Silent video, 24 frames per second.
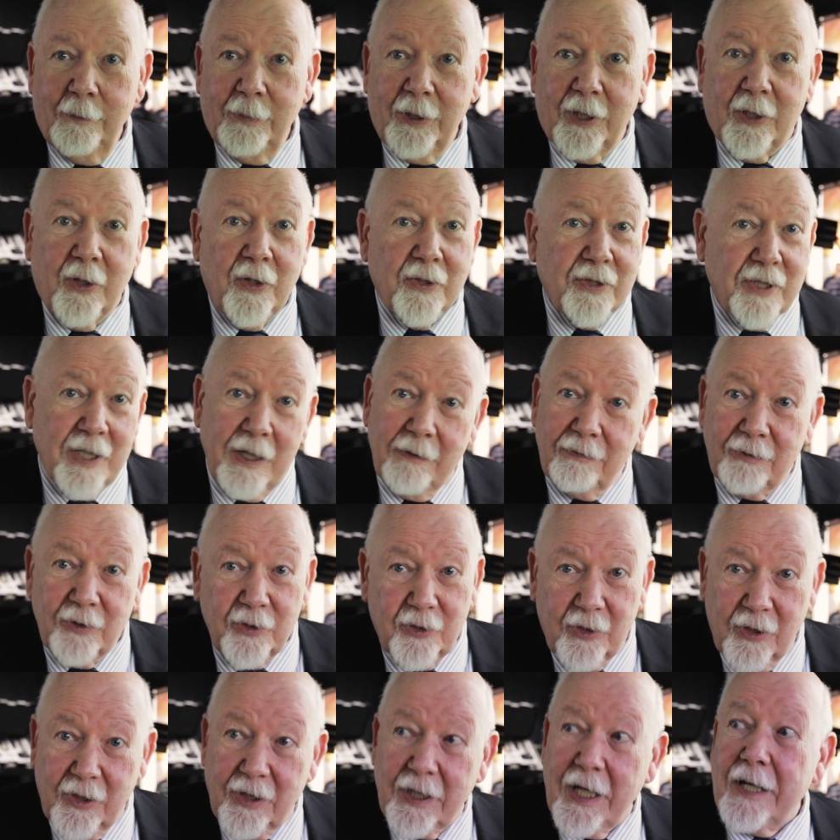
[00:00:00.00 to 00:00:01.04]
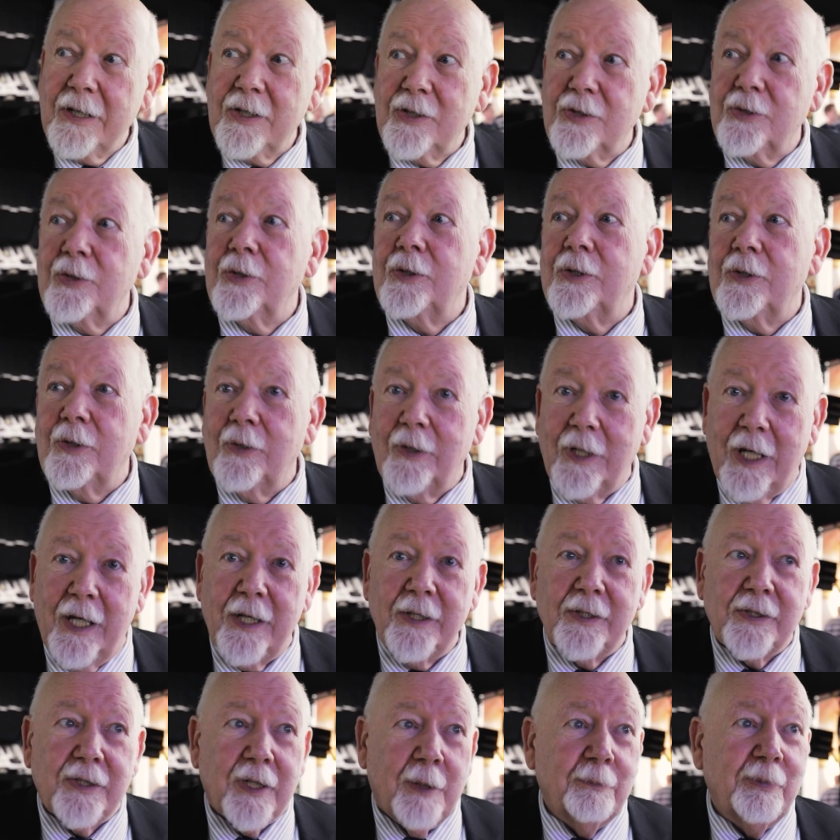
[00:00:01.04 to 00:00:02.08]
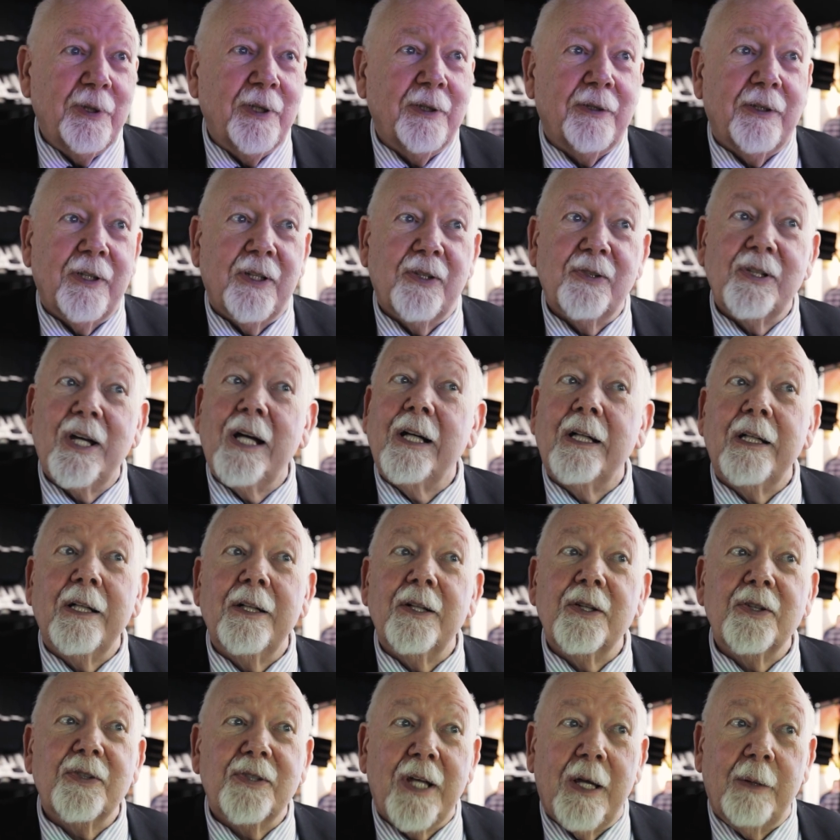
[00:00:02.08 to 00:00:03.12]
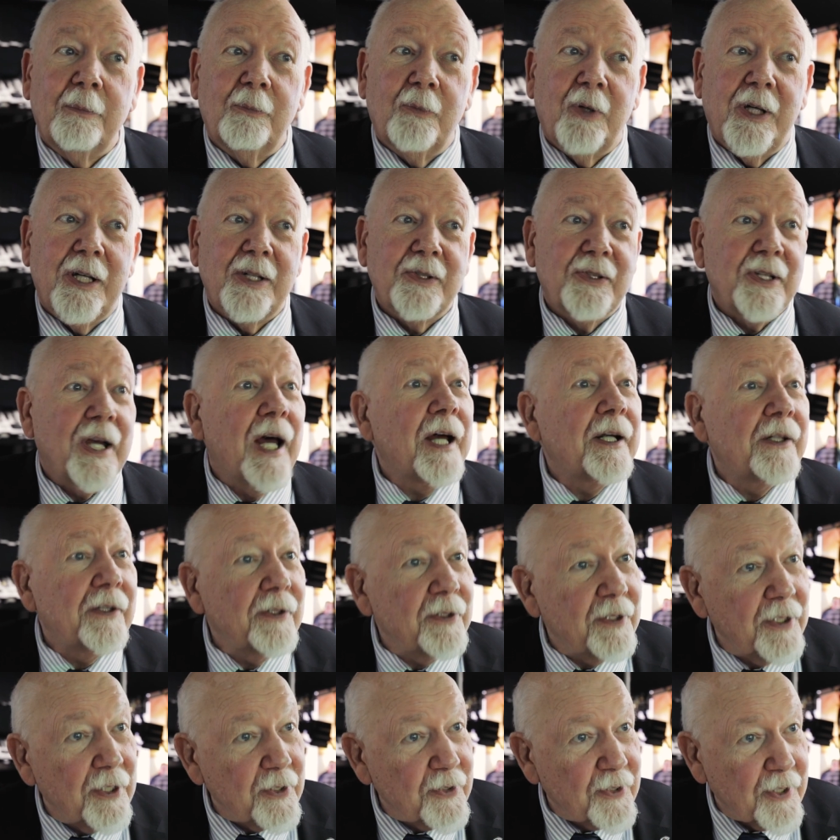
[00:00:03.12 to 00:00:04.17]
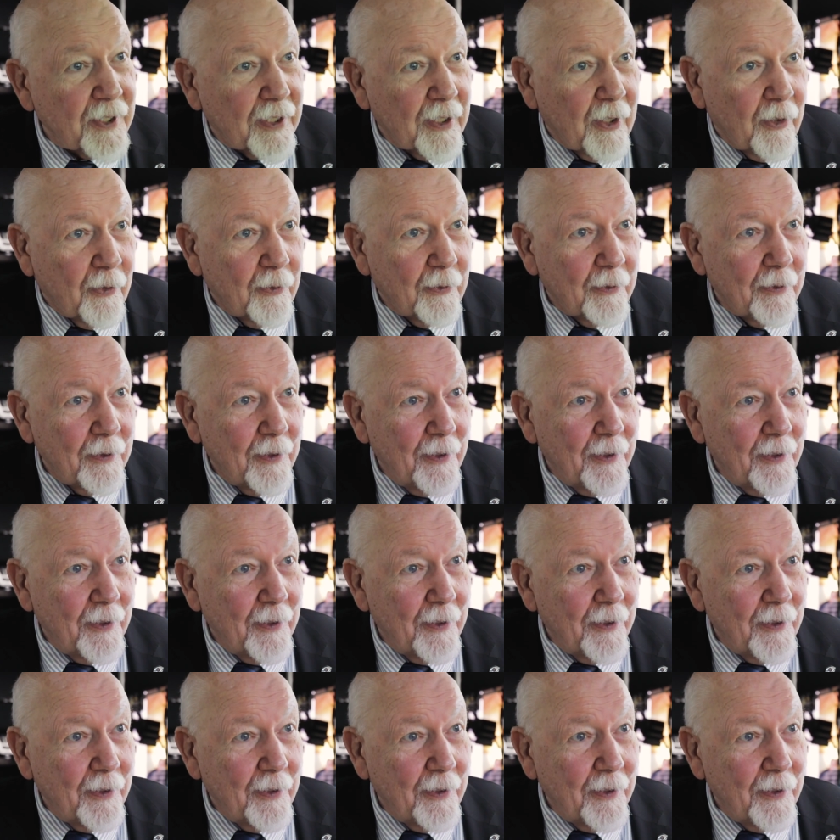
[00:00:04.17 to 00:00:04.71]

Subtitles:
because even today studio lights are built exactly the same way as 100 years ago,